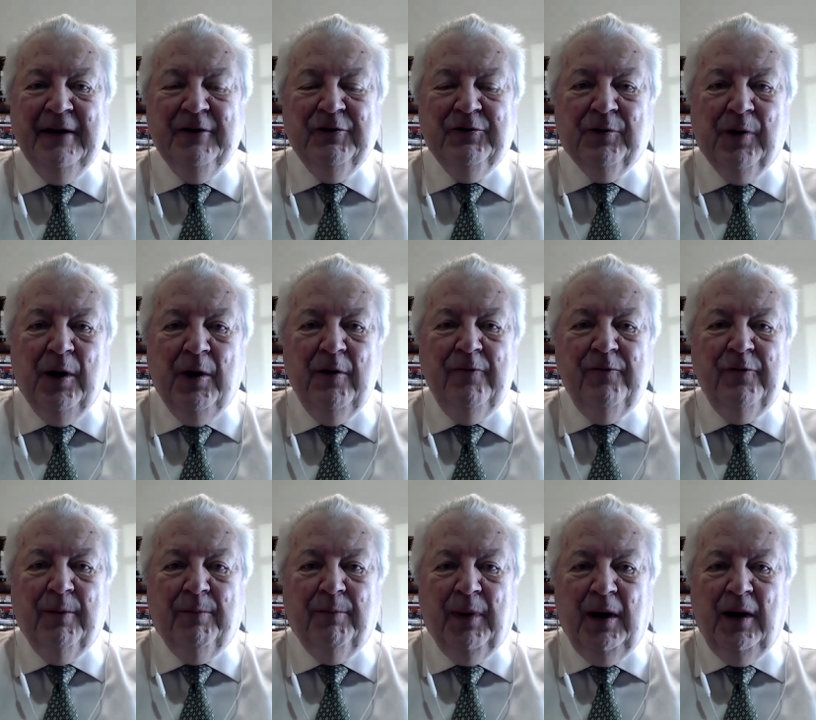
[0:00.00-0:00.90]
drove
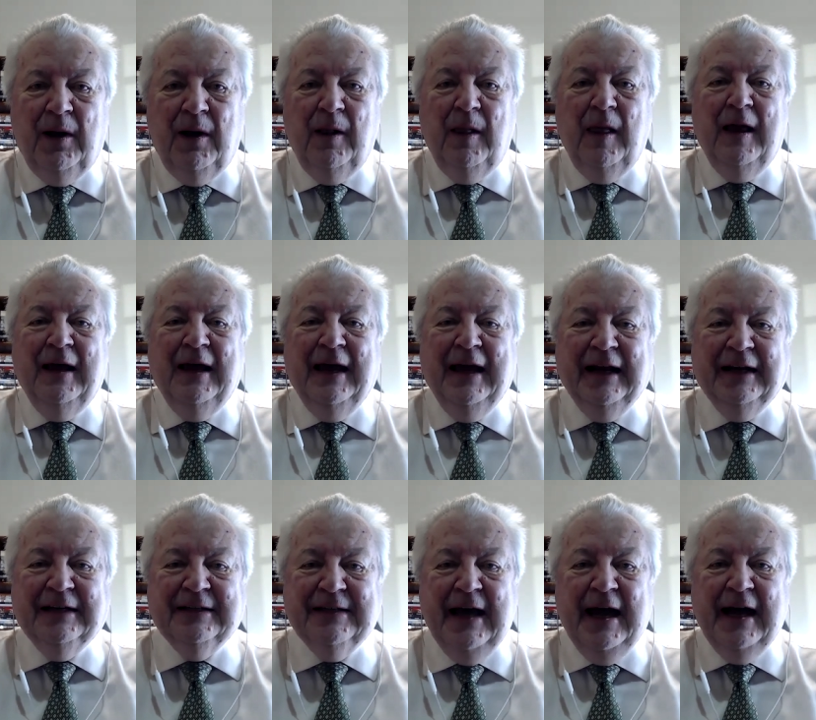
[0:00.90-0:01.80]
the ball
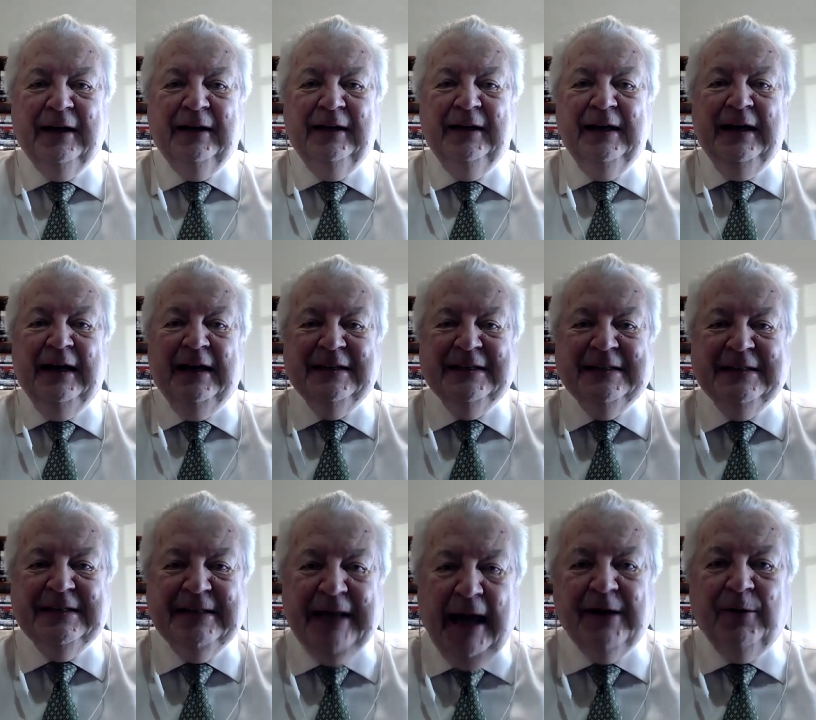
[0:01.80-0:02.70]
exactly
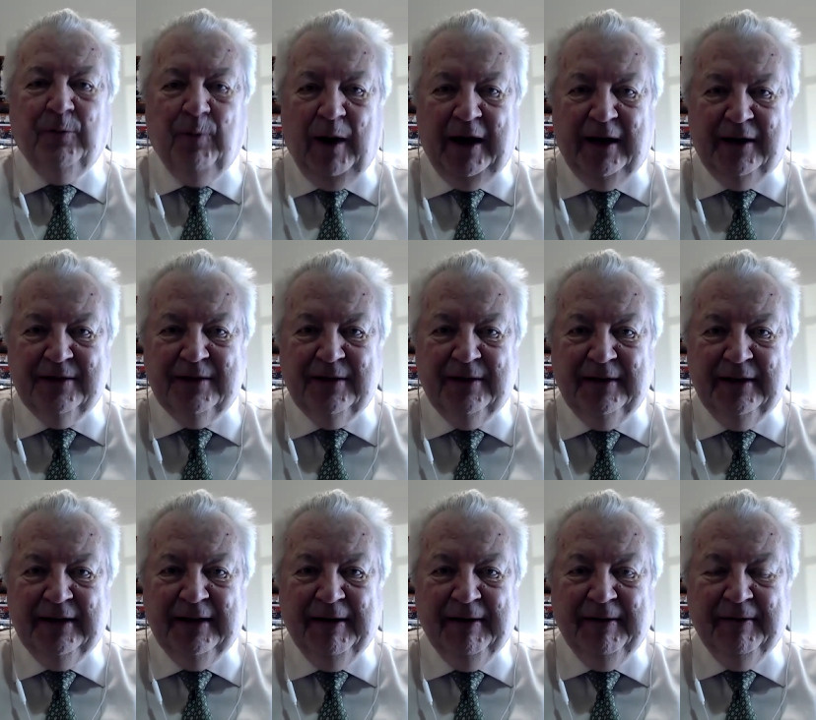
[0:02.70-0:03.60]
sideways.
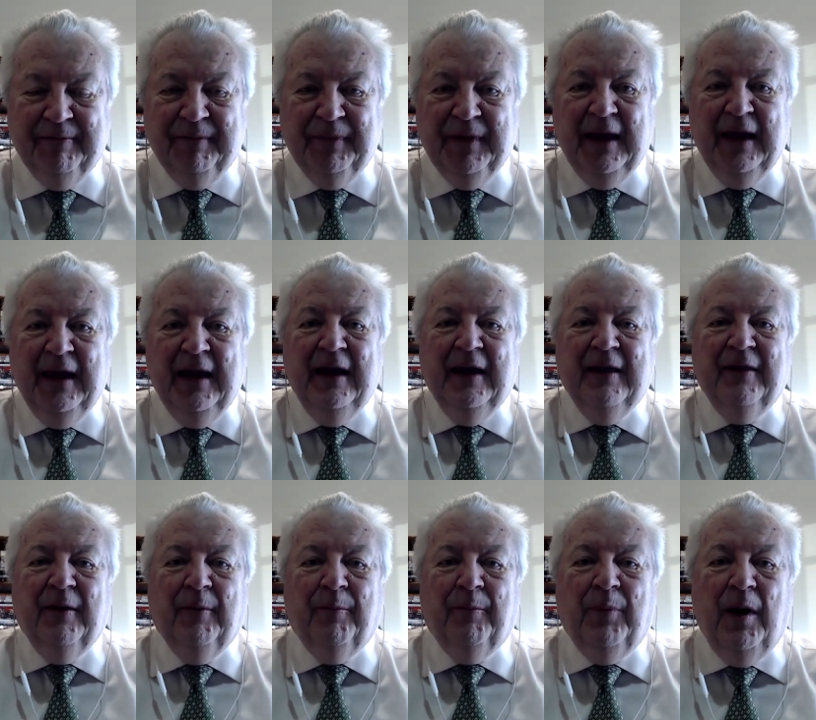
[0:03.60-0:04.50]

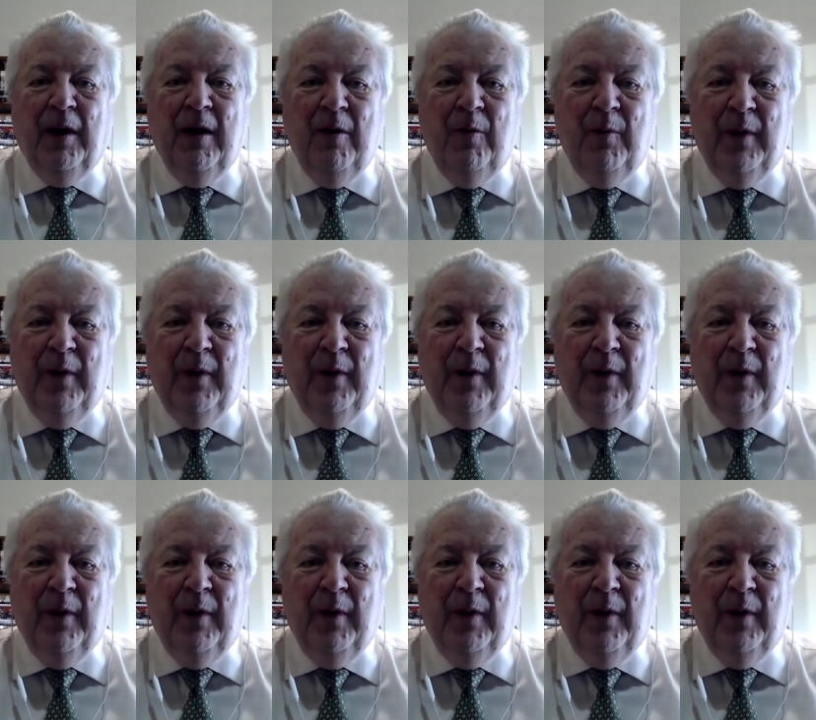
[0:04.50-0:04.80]
The ball